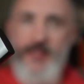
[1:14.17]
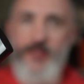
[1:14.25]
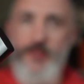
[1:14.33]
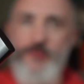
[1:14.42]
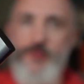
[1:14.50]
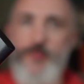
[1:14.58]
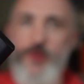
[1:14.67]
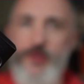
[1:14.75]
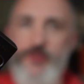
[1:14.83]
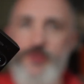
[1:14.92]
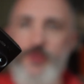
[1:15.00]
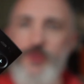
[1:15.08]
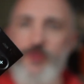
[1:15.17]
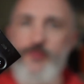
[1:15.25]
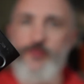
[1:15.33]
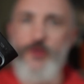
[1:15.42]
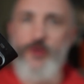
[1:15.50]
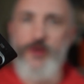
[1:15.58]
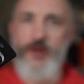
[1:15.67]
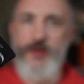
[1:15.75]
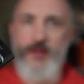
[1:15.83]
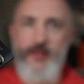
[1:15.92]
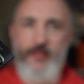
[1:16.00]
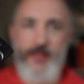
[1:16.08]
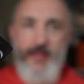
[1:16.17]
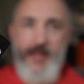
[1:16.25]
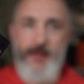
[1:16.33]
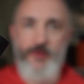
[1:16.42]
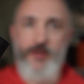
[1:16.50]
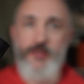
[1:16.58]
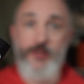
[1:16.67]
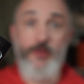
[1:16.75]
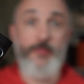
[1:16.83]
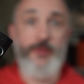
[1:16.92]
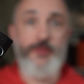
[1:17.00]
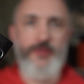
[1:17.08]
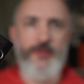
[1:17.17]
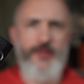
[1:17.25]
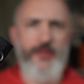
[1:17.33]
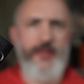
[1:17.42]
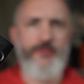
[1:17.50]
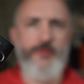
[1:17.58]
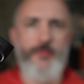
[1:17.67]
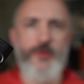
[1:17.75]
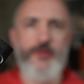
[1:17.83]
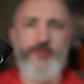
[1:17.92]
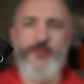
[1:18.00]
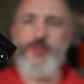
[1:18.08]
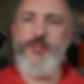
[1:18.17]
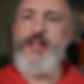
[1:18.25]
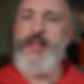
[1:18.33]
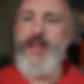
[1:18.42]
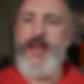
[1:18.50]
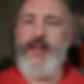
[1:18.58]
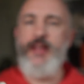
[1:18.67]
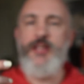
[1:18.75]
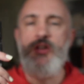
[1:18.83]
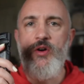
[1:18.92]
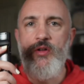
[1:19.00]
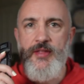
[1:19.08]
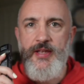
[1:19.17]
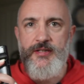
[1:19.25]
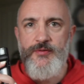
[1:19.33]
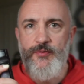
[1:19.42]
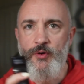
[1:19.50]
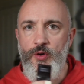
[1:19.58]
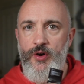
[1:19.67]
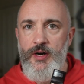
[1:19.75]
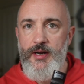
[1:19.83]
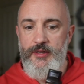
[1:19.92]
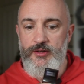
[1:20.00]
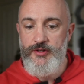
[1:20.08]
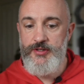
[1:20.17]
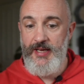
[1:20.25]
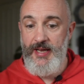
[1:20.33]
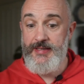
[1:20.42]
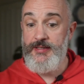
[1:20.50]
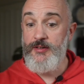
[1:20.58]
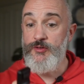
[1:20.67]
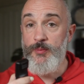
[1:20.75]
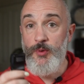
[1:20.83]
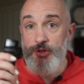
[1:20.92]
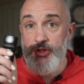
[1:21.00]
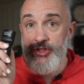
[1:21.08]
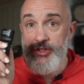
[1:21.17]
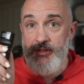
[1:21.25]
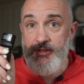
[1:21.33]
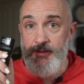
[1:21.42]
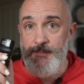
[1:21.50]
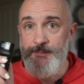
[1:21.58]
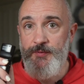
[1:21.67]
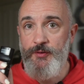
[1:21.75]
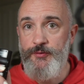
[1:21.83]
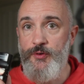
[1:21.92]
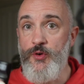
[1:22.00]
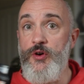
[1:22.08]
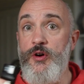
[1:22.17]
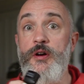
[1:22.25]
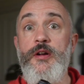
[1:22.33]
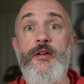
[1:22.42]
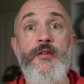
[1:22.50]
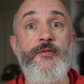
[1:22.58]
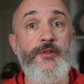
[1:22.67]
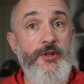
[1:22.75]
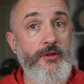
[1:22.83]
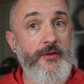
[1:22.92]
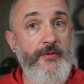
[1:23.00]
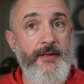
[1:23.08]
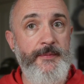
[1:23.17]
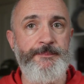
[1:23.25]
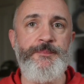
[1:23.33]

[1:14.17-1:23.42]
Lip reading: a little remote control for the camera, a little Bluetooth, I think, remote control. And I got this for using as a remote shutter for photography.